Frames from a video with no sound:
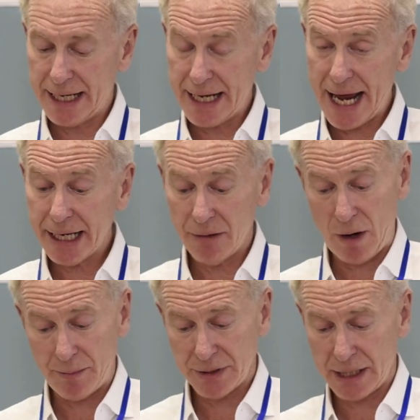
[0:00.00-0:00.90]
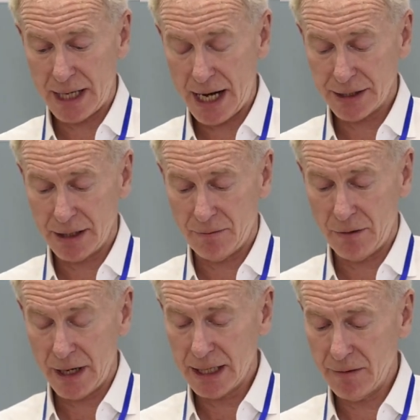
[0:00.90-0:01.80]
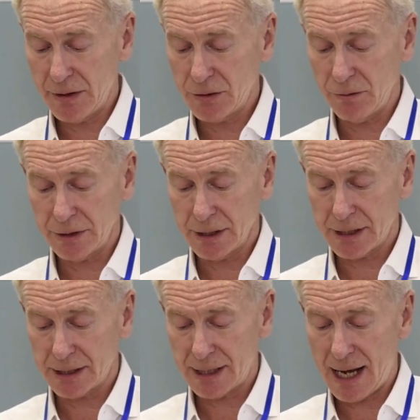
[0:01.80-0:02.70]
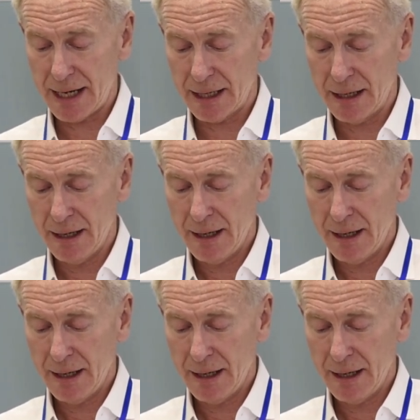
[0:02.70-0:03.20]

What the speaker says: a negative representation for individuals in society,